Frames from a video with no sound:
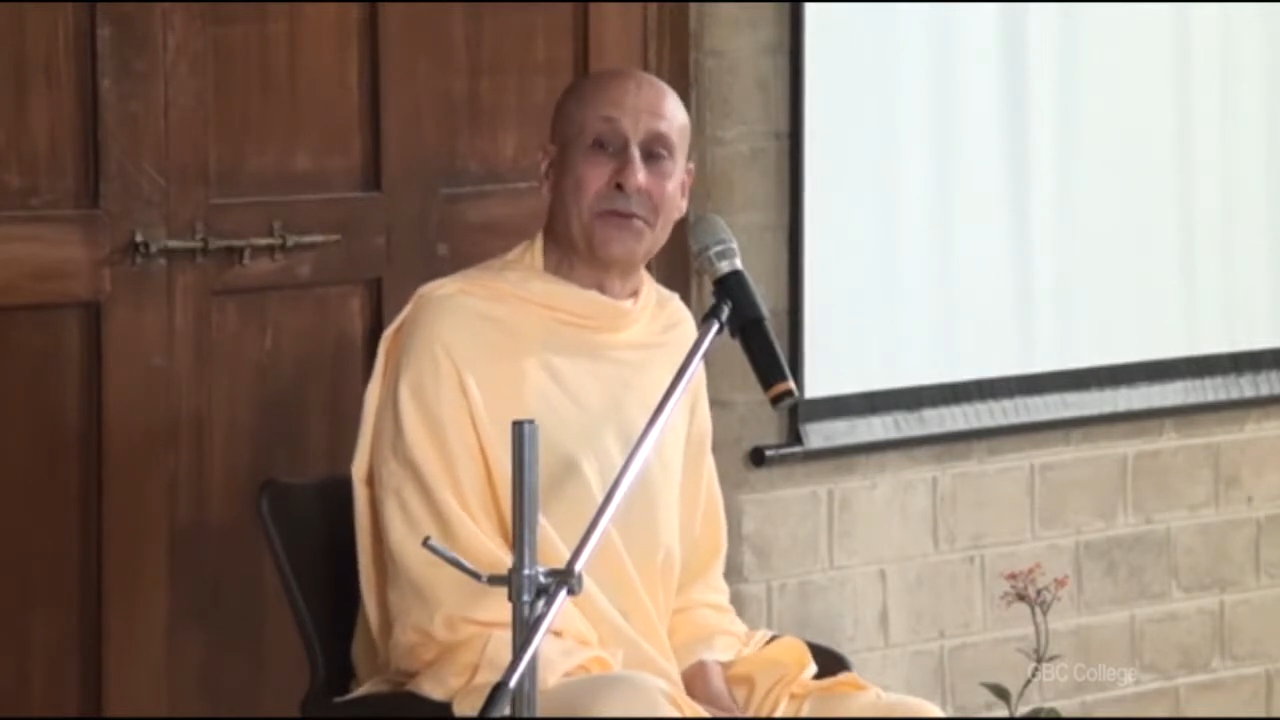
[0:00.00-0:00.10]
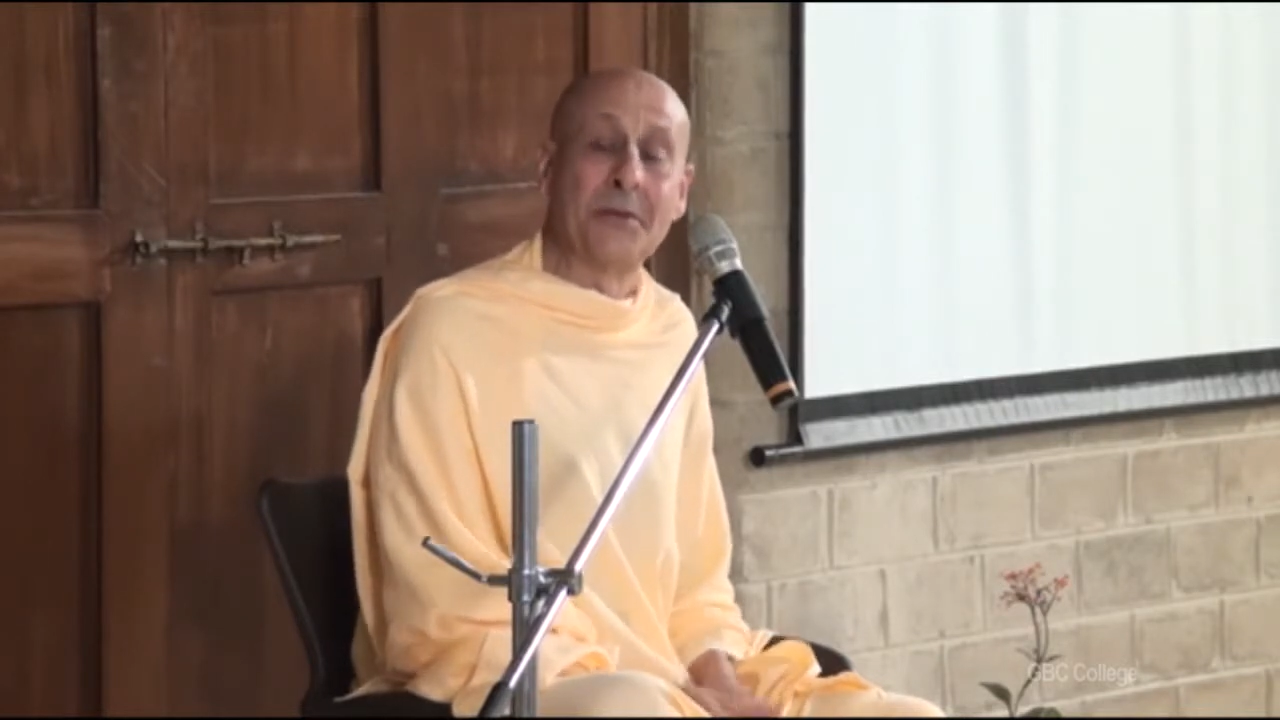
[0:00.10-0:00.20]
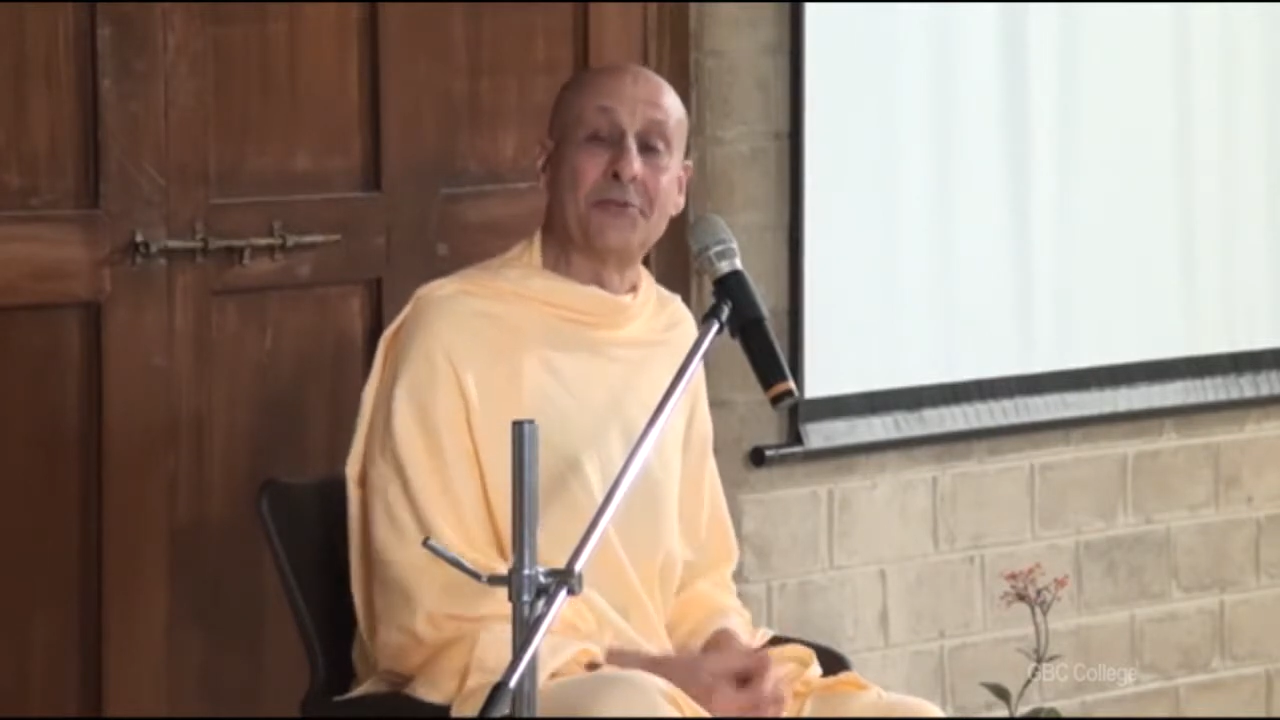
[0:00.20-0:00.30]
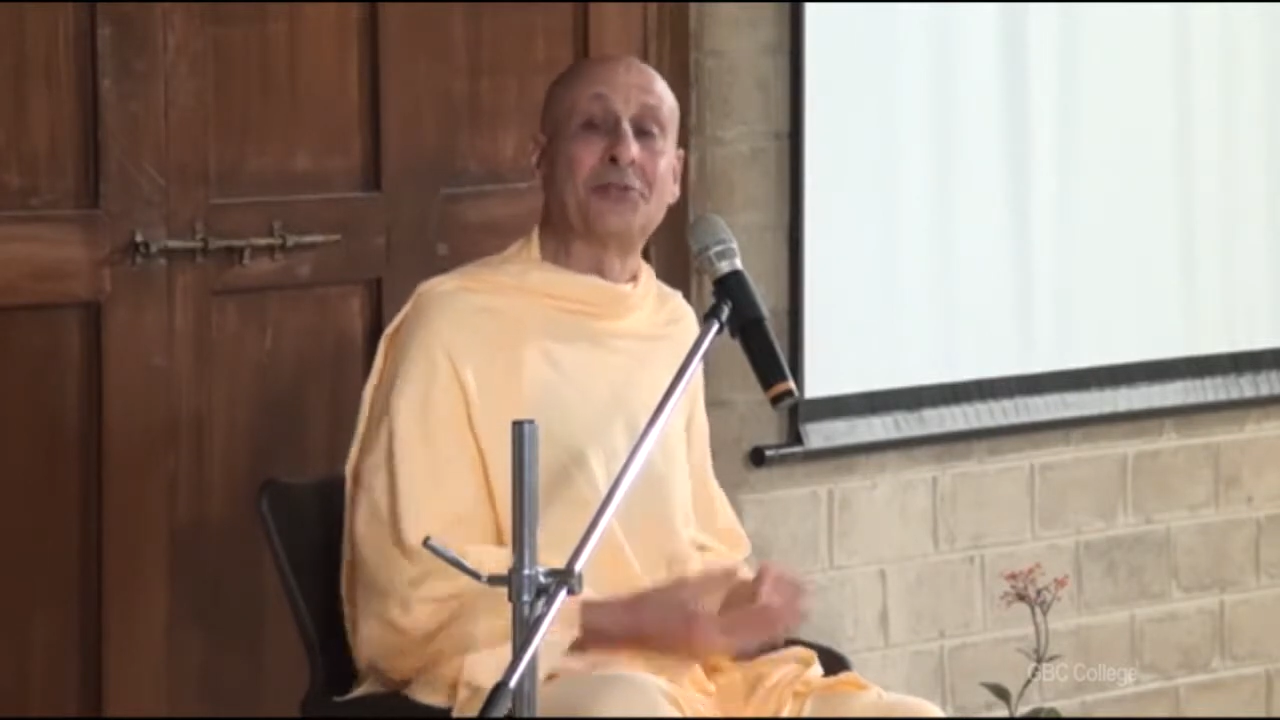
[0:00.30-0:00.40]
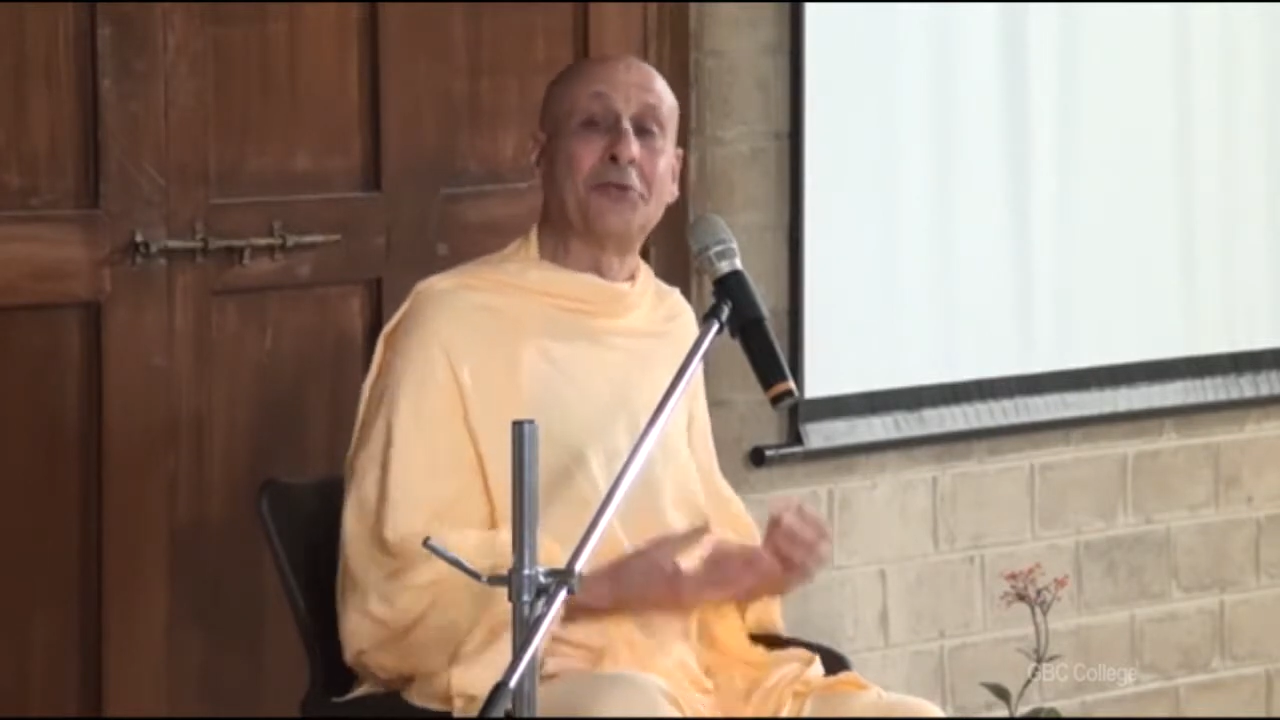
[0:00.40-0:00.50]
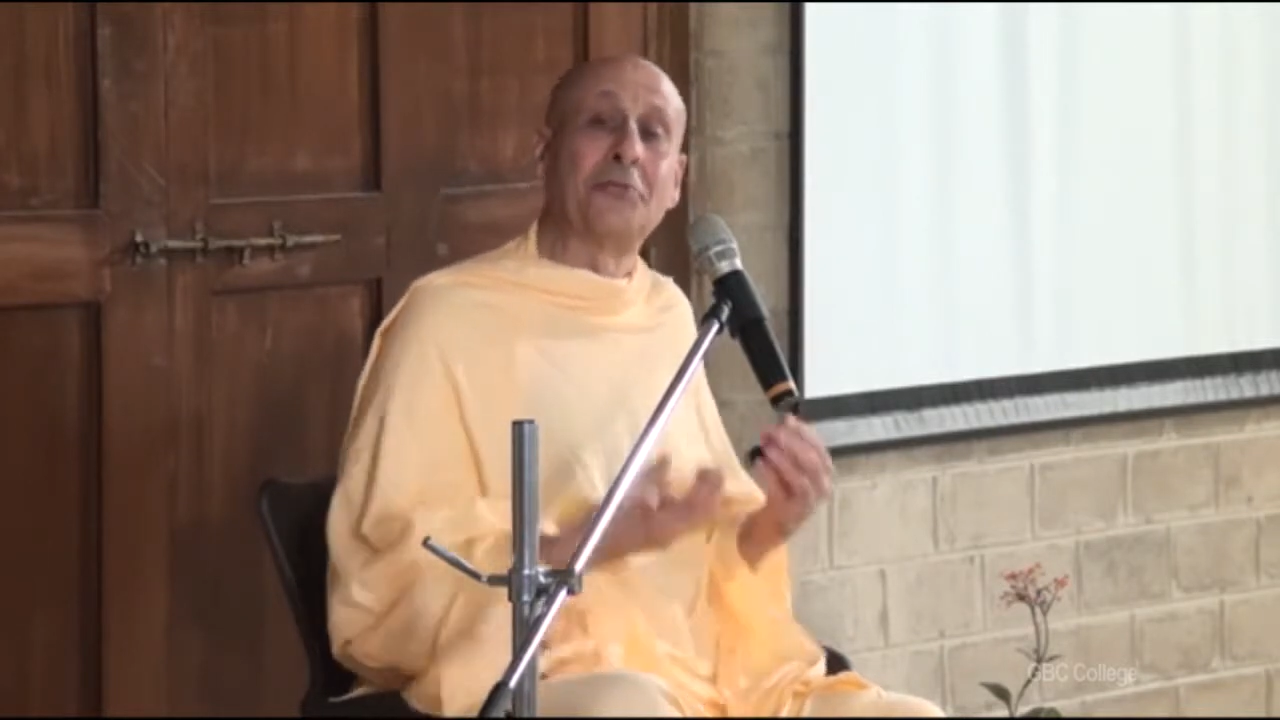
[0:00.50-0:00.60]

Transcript: they were so